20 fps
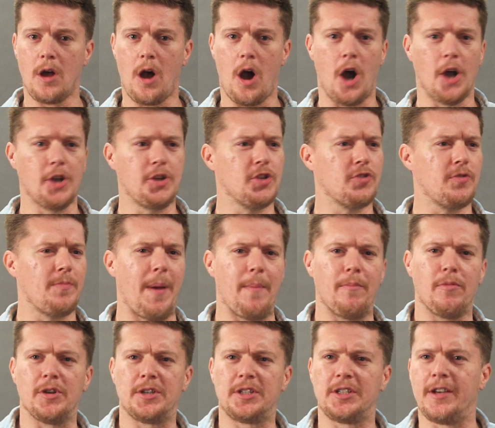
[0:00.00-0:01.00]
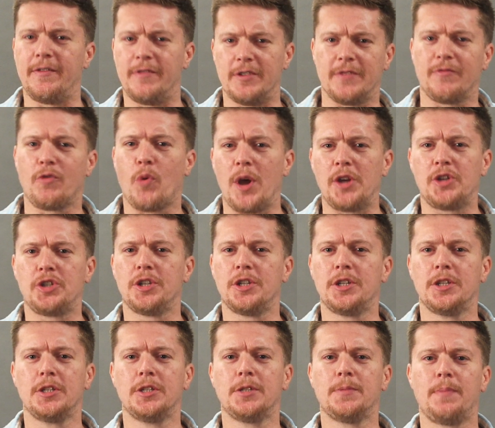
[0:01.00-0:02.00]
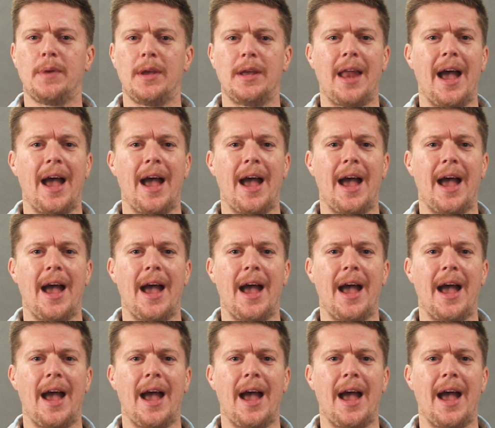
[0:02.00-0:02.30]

I just remember a series of questions being